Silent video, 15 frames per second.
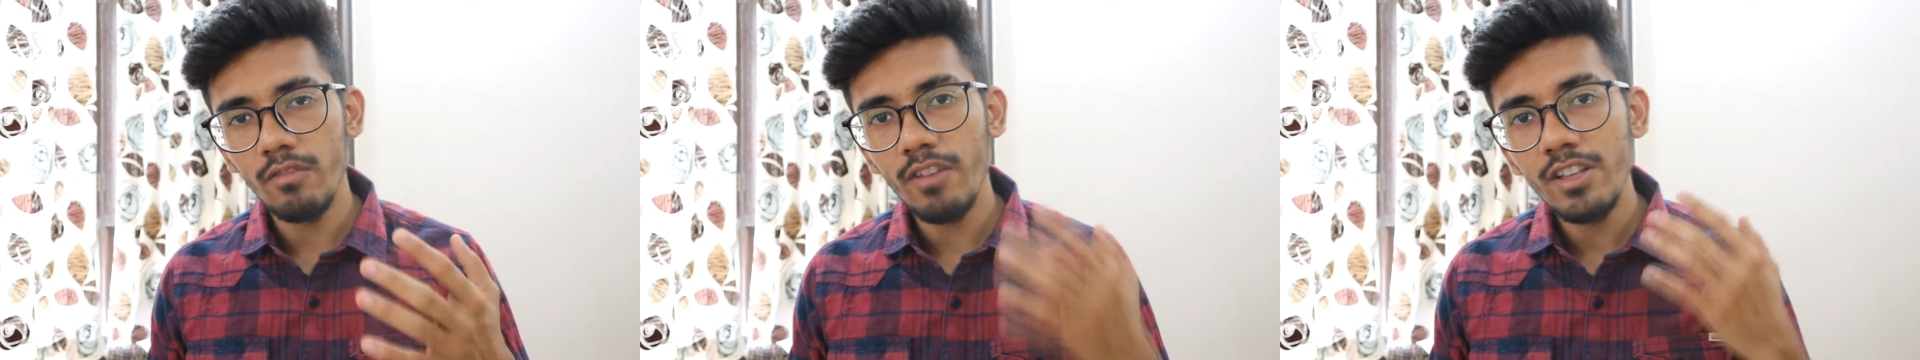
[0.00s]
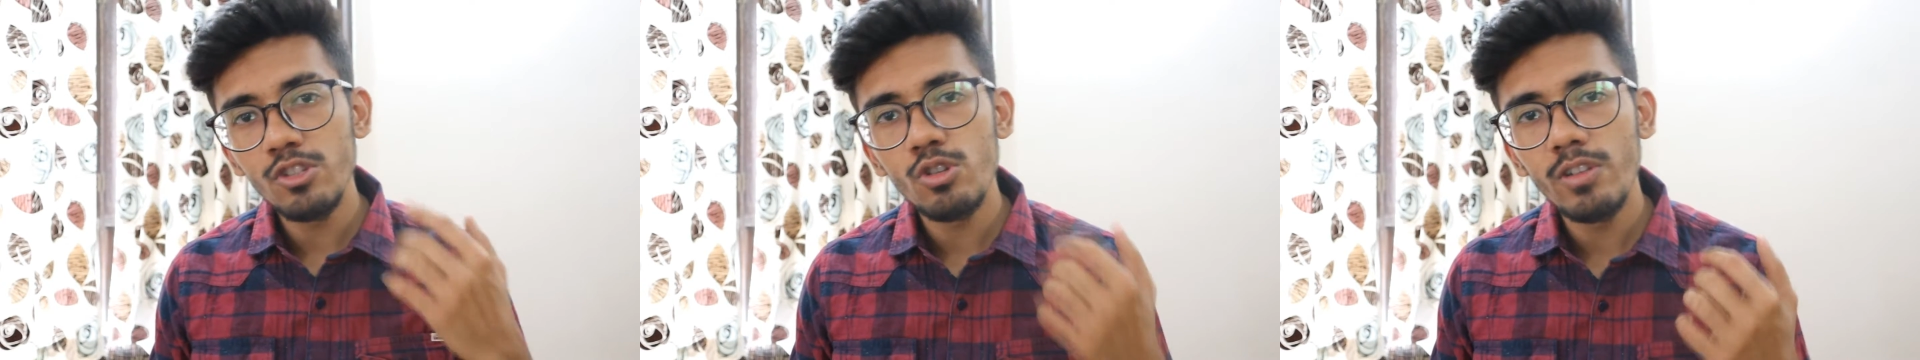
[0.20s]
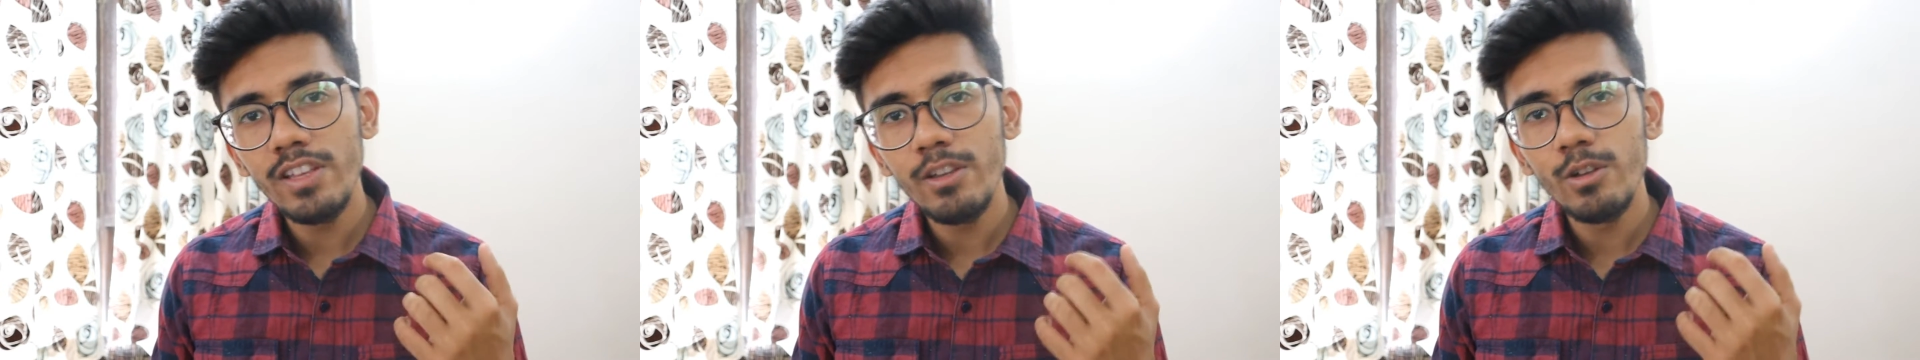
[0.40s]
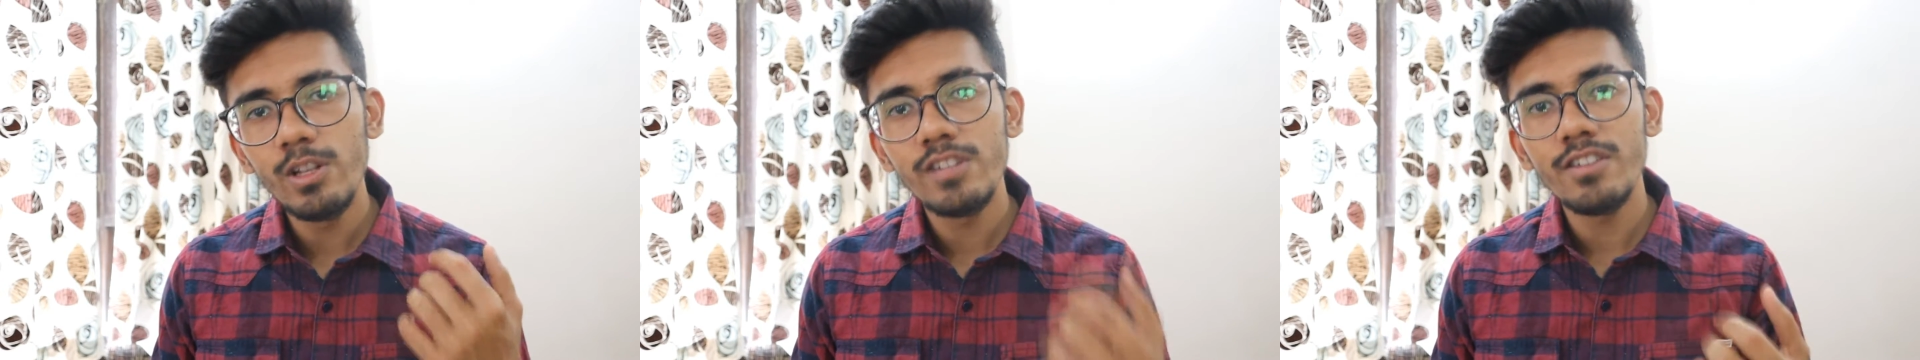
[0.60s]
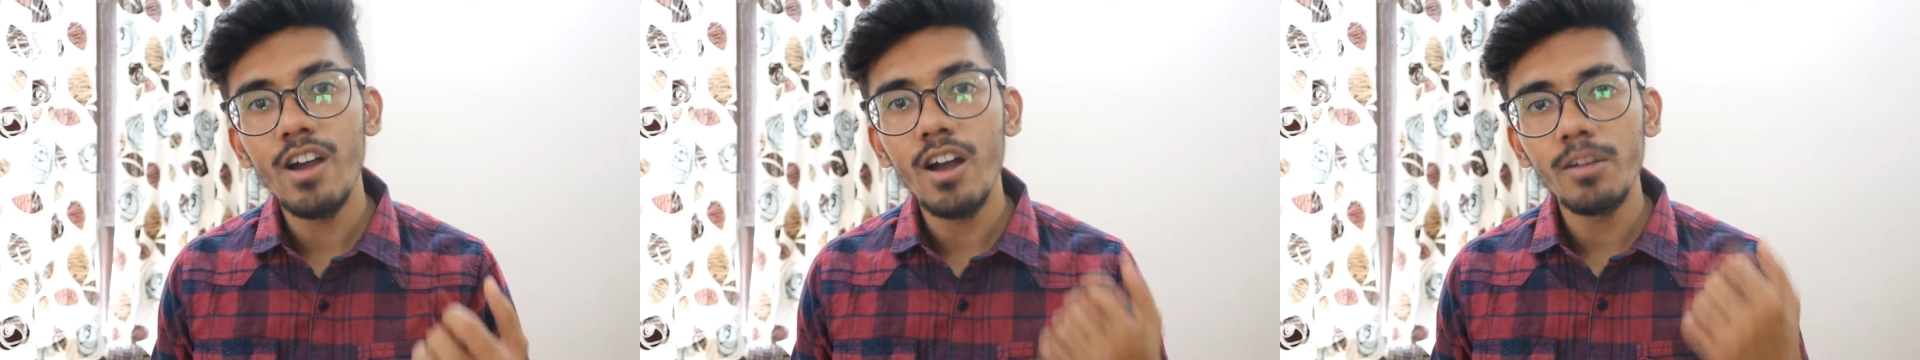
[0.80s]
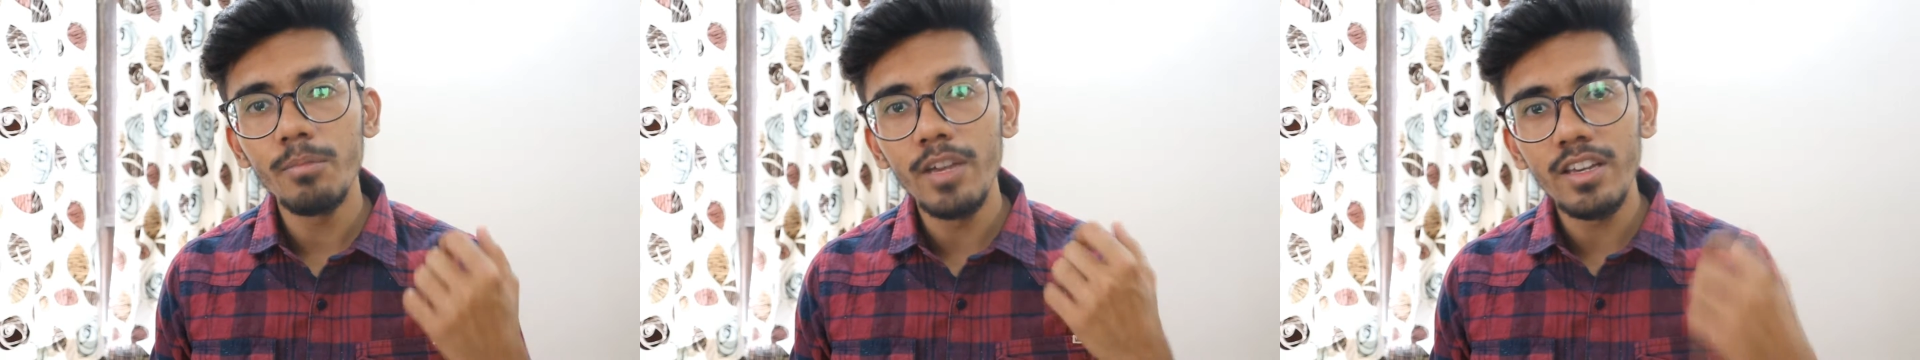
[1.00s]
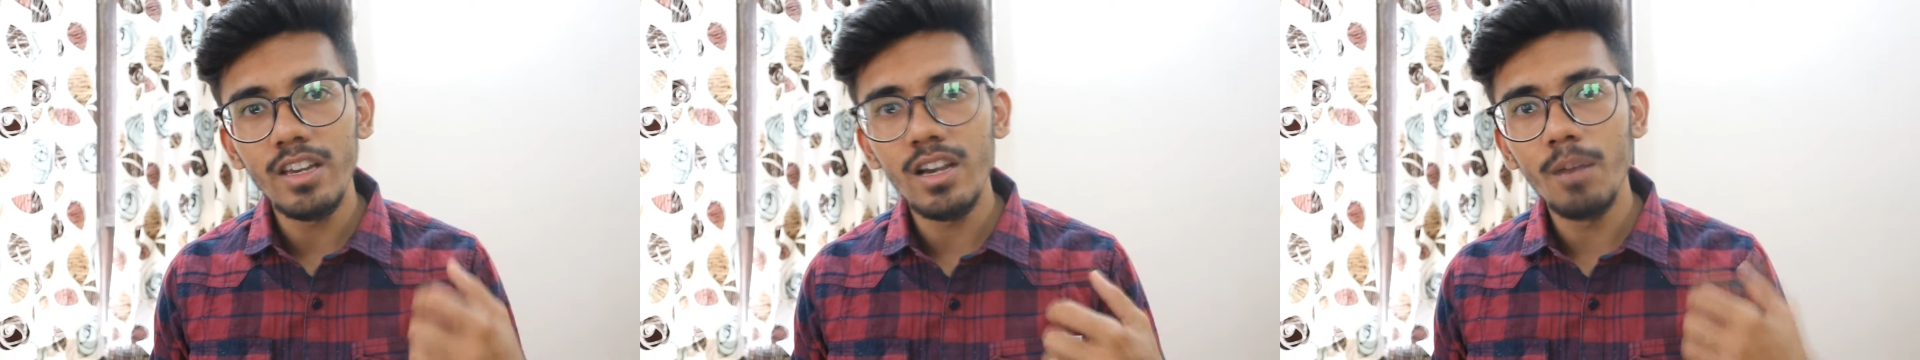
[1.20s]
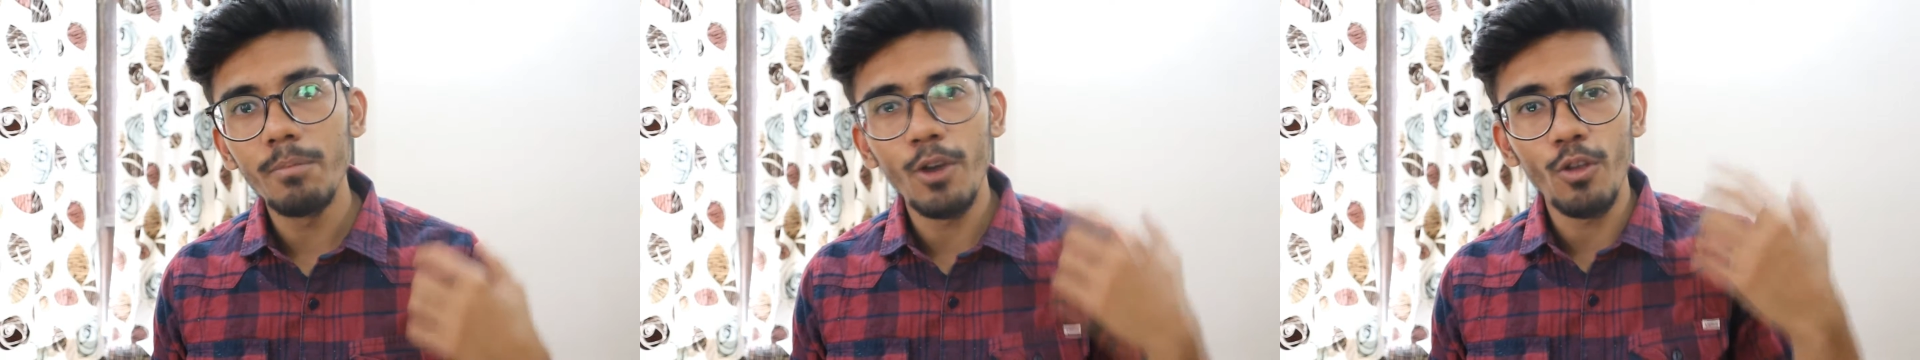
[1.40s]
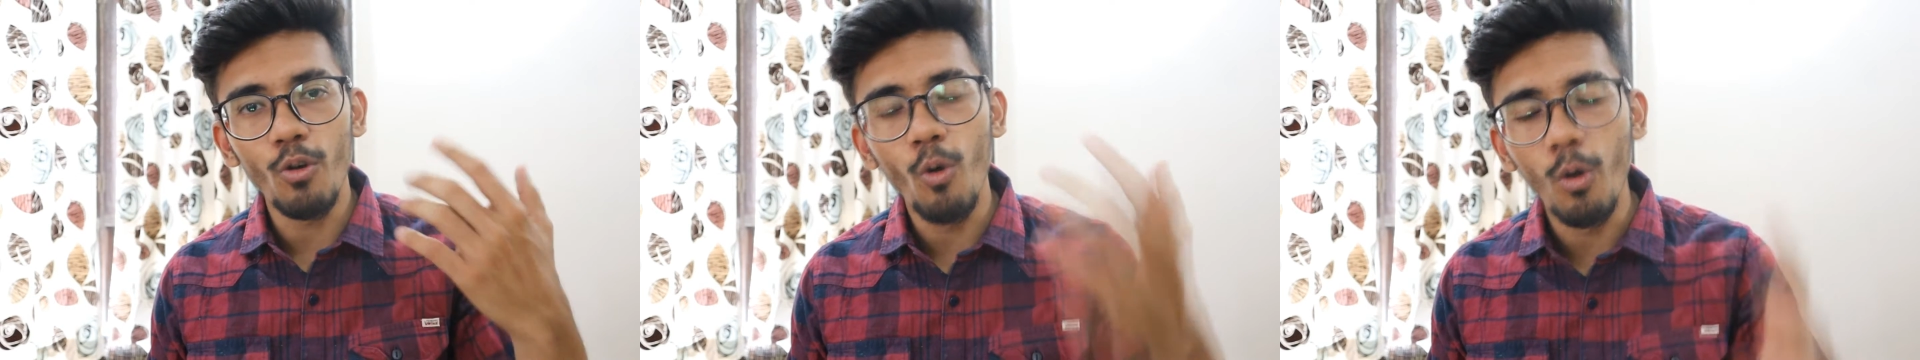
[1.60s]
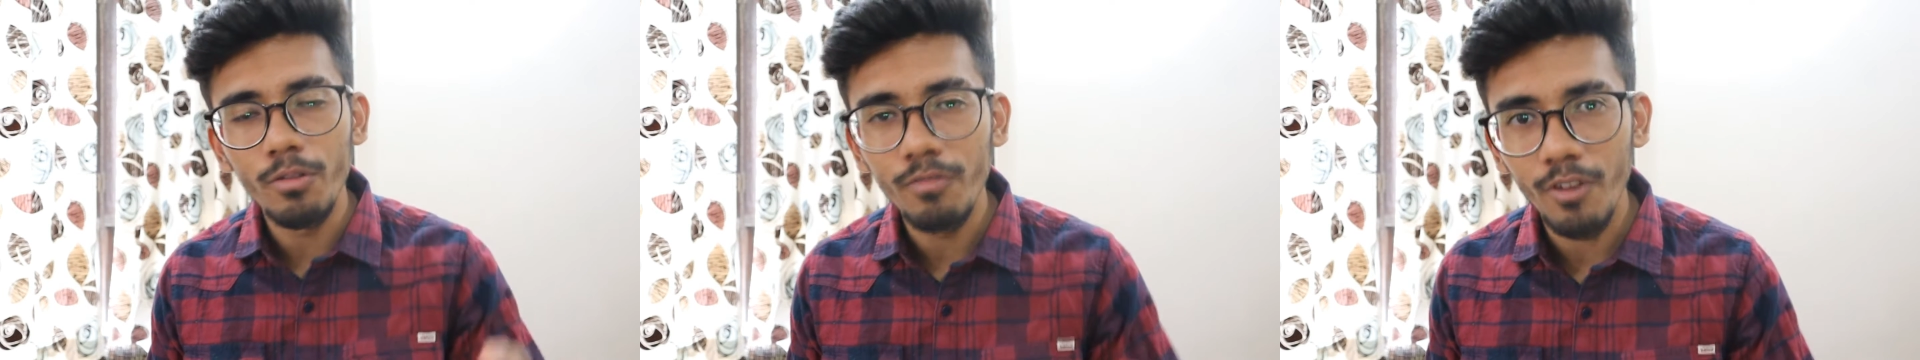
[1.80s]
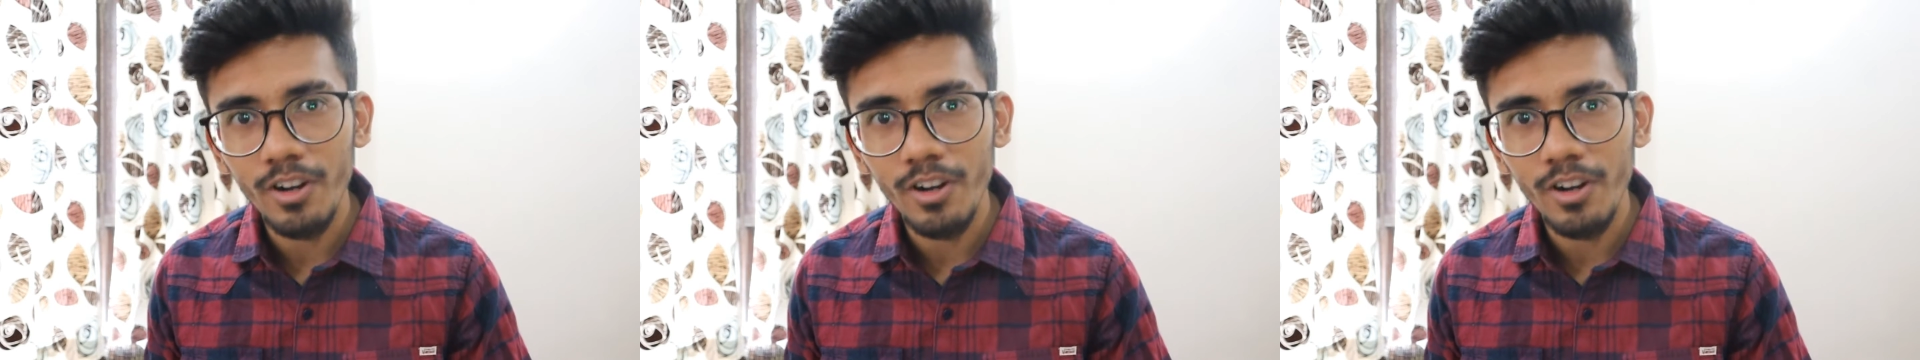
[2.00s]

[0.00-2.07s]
eventually you'll start making up your own